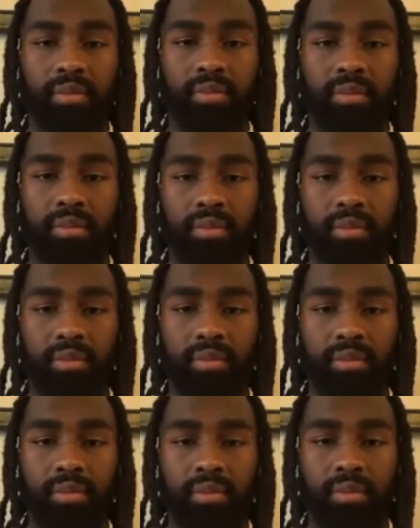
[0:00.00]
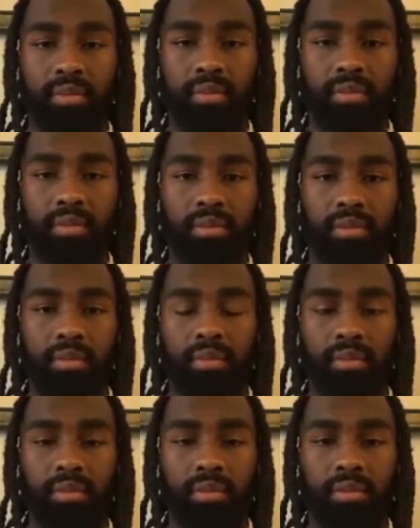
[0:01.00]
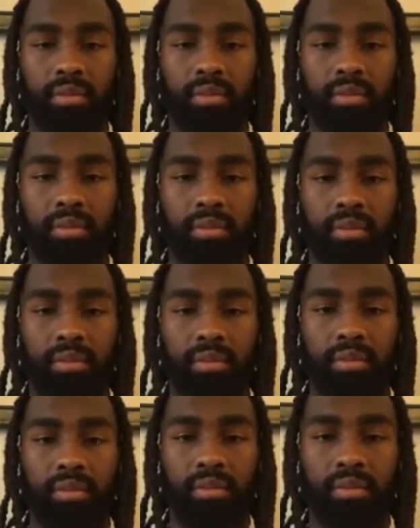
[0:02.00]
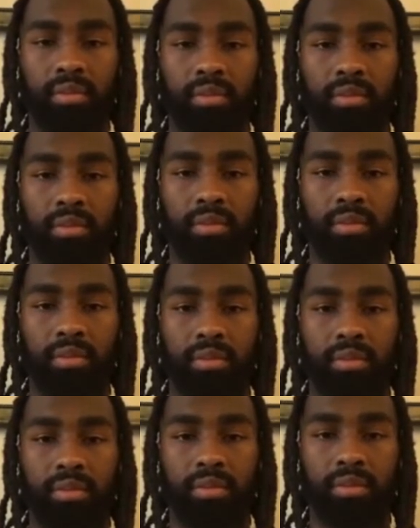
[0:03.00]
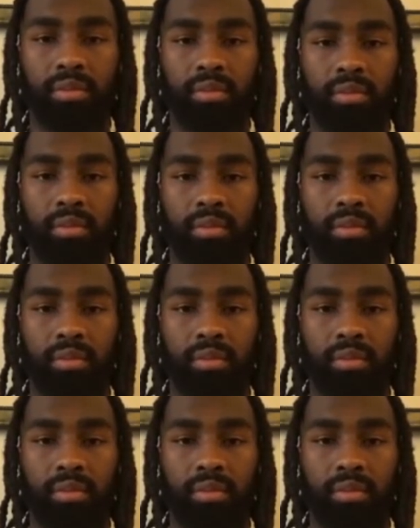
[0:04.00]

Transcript: [no speech]